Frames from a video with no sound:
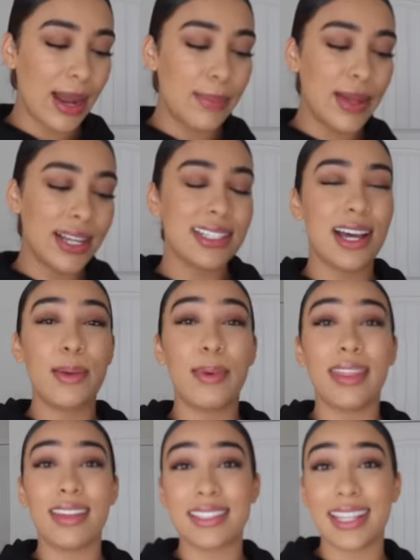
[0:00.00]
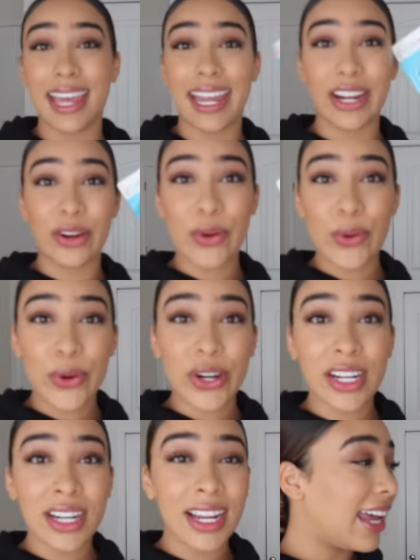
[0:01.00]
I picked up this air
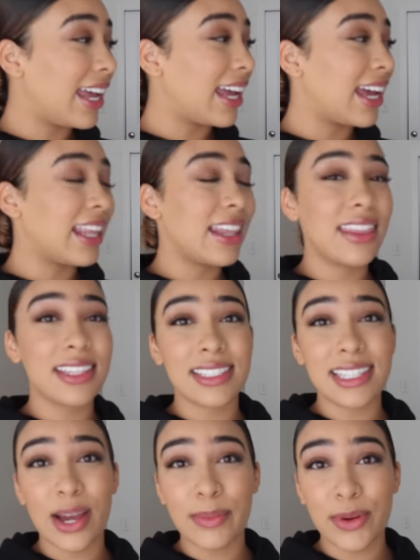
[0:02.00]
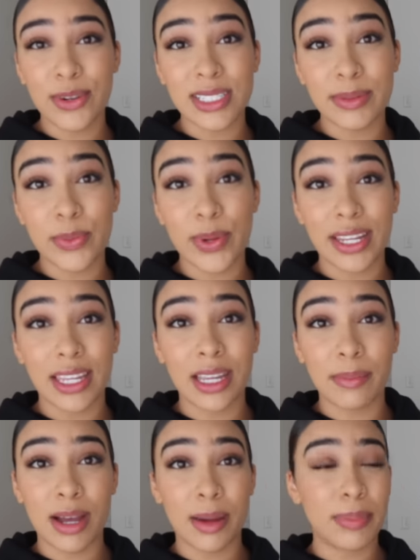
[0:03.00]
horn and this is how I'm going to be waking
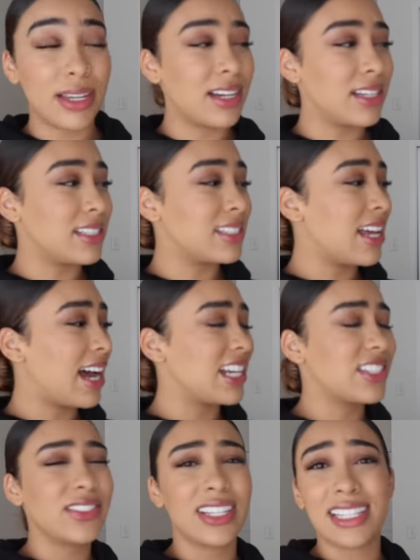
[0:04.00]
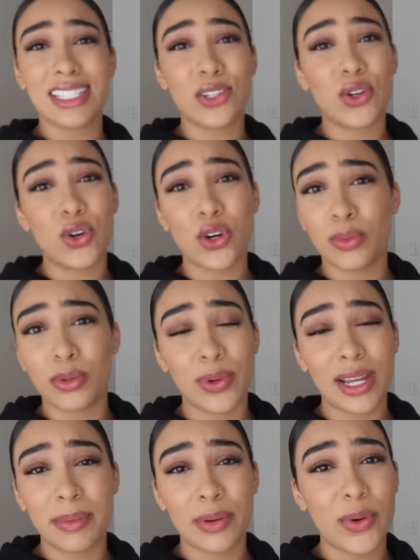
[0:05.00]
him up because I just feel like that's a horrible
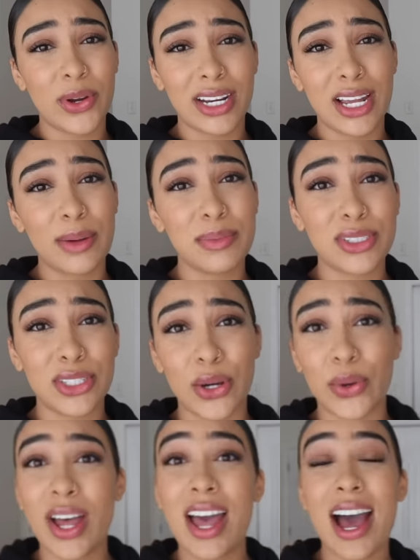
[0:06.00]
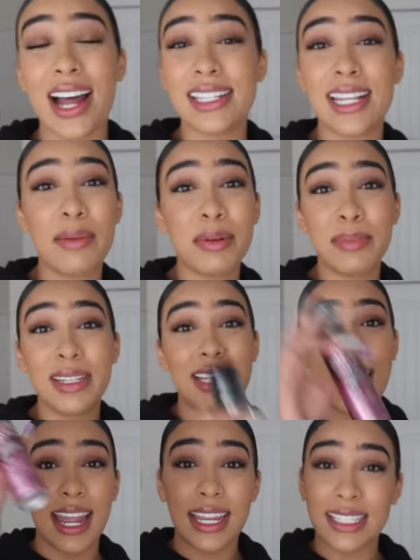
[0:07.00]
way to be woken up. So on top of me
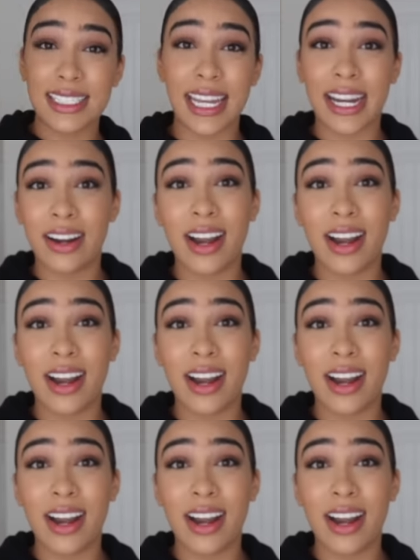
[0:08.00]
dyeing his hair,